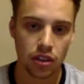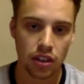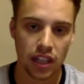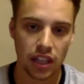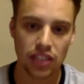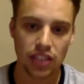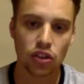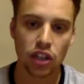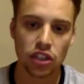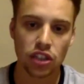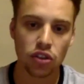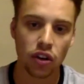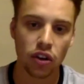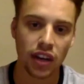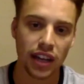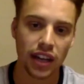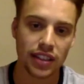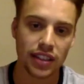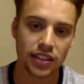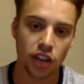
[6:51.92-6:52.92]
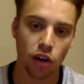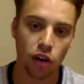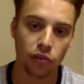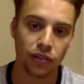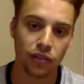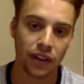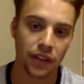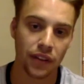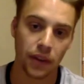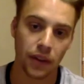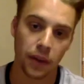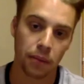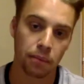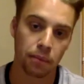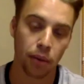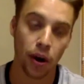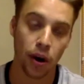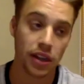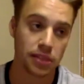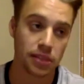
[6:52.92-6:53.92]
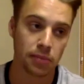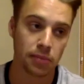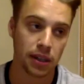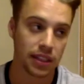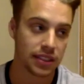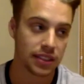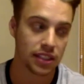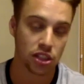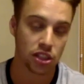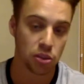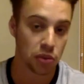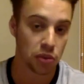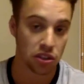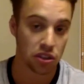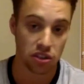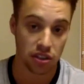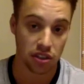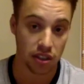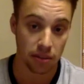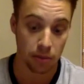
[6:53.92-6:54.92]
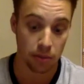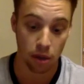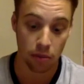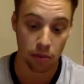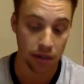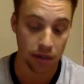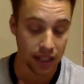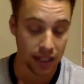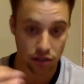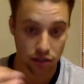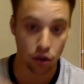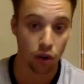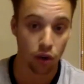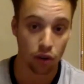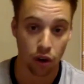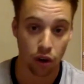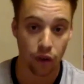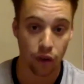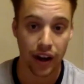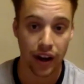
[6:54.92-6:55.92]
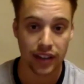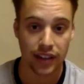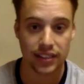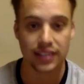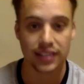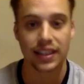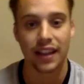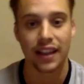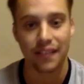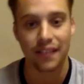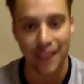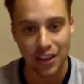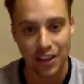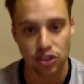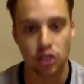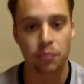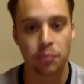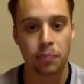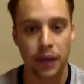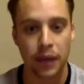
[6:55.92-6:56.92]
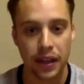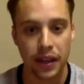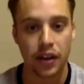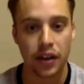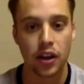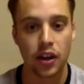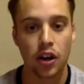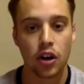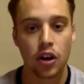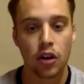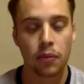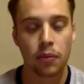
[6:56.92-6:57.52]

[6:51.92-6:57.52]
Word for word: He's not he's not against the whole fact that the prize money situation at the moment is not correct and that that should be no.